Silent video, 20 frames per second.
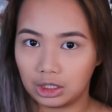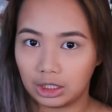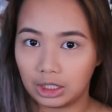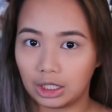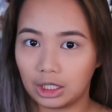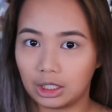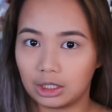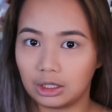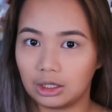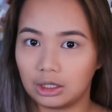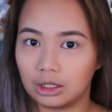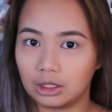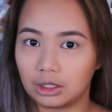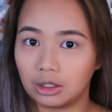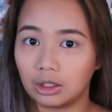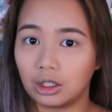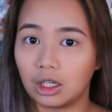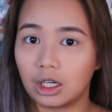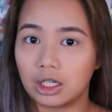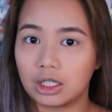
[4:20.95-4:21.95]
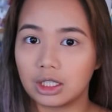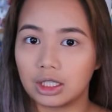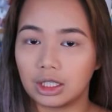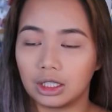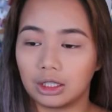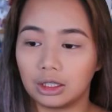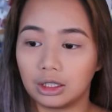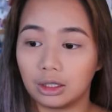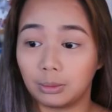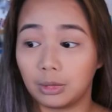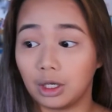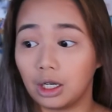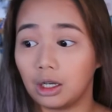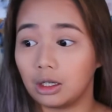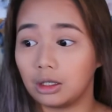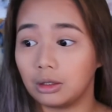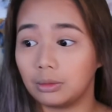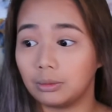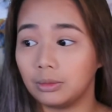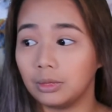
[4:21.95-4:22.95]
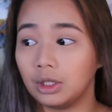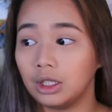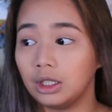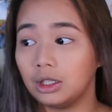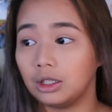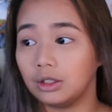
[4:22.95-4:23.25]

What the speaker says: get the gloss and the balm.